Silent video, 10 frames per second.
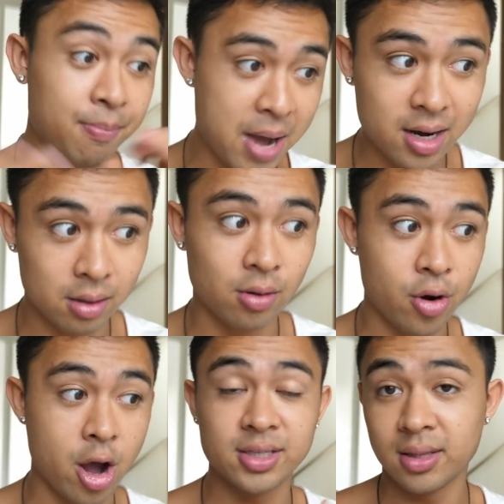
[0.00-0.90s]
they buy it at a lower
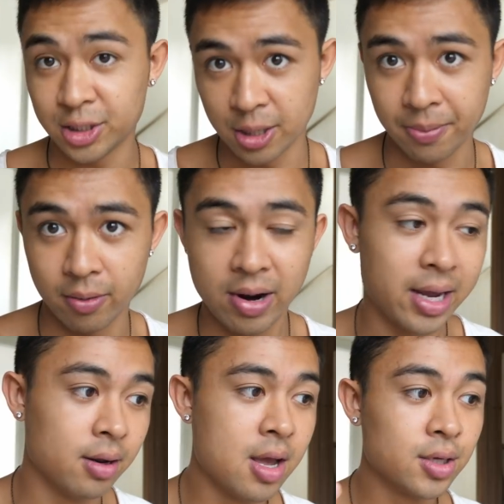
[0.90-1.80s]
cost they ship it
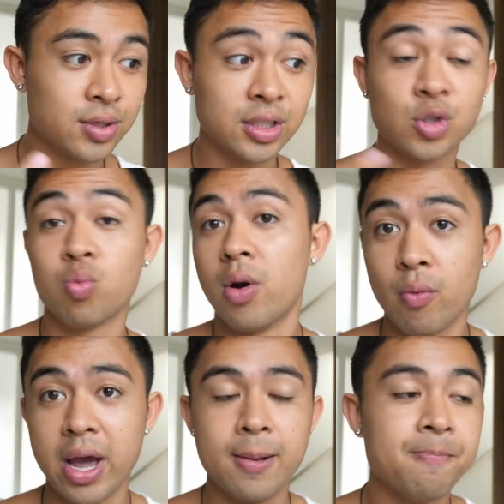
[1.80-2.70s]
right so that's just
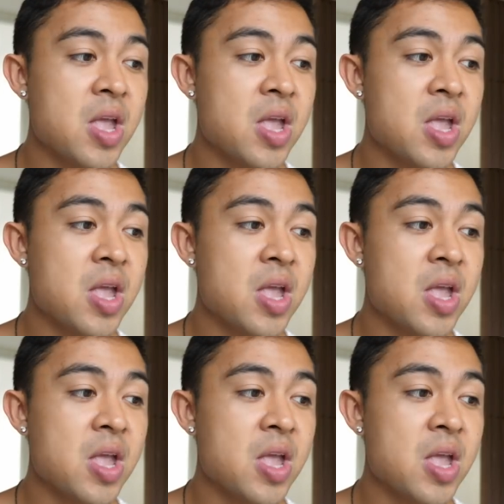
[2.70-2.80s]
one way